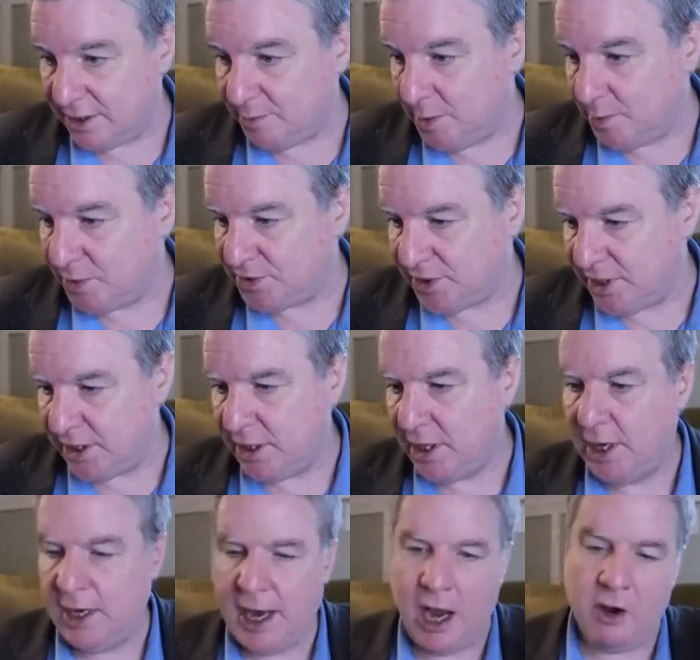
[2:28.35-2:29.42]
People say,
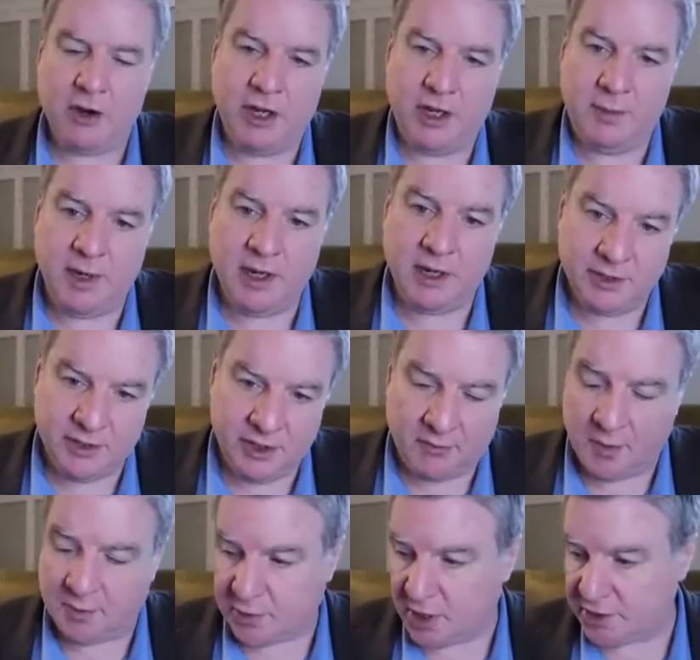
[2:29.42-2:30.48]
how could he be guilty of
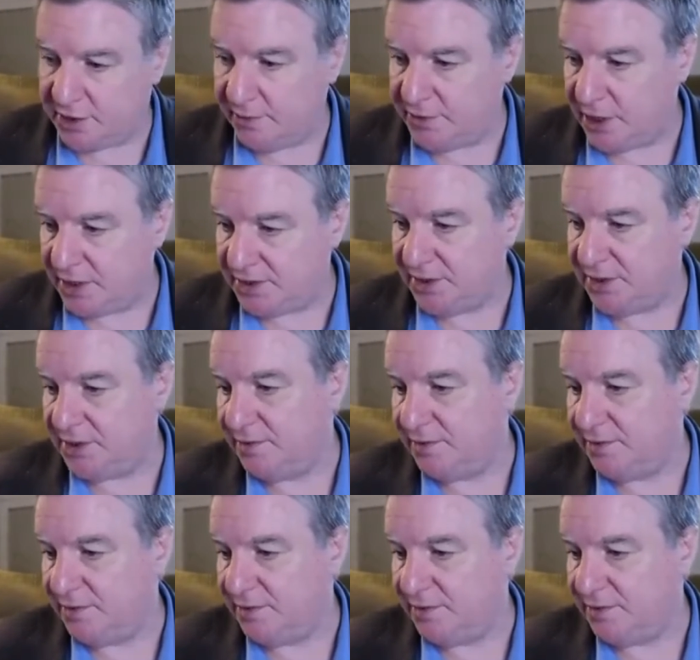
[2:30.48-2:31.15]
obstruction of justice